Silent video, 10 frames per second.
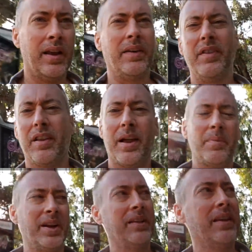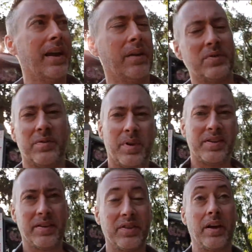Even the lemonade they had was
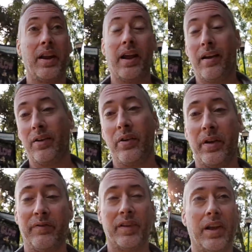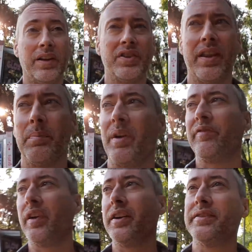amazing. So I'm gonna go there for lunch, and then my
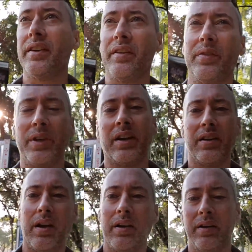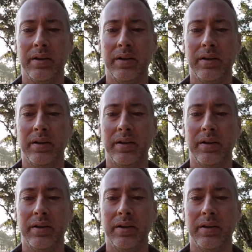flight's at 3 o'clock.